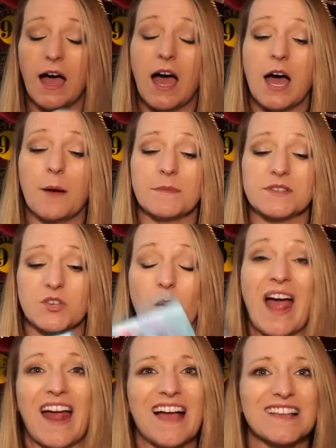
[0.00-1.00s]
Um, so
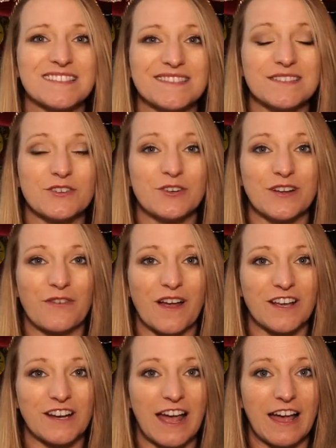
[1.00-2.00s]
I asked her if I
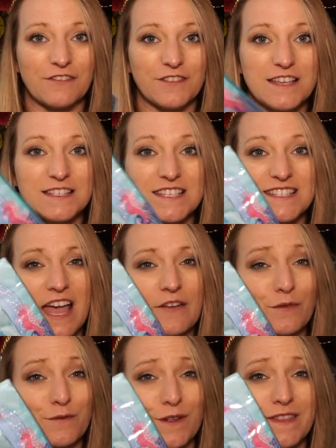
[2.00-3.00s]
could have these because I have
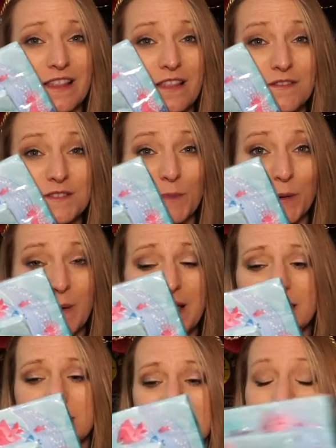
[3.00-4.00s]
a friend that loves
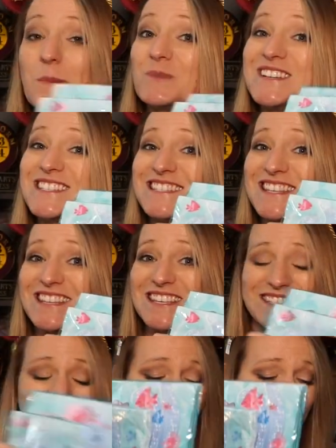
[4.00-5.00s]
mermaids. So I'm going to send
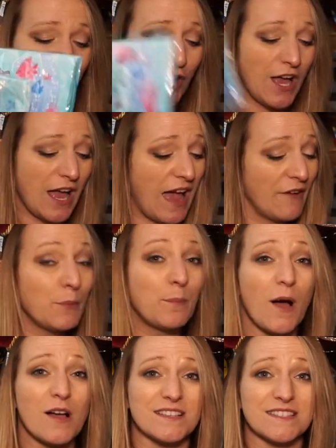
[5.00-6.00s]
these to her. I have a
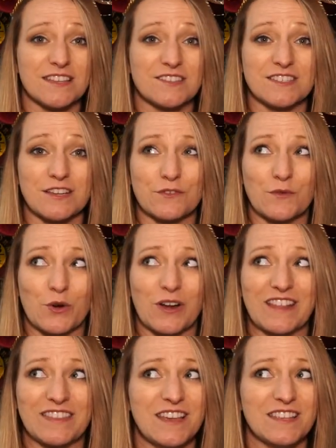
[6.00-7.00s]
box downstairs for her and
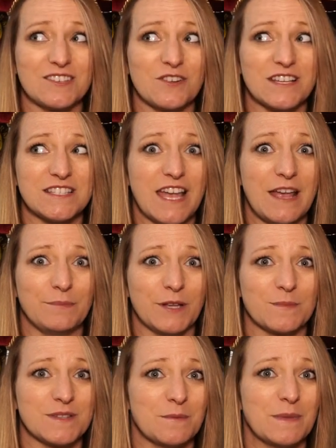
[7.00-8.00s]
I think it's already taped
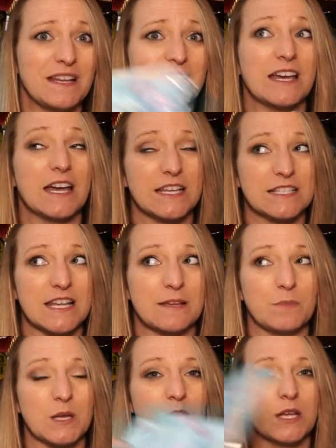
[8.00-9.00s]
up. So i may need to
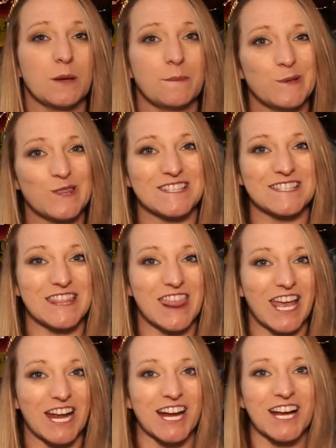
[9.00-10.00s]
untape it, put this in
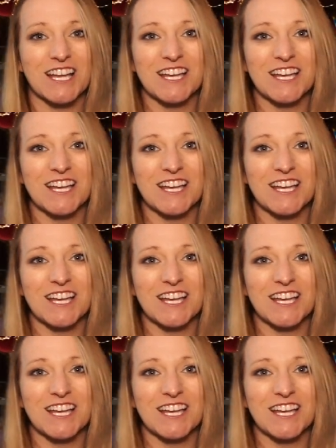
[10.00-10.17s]
there.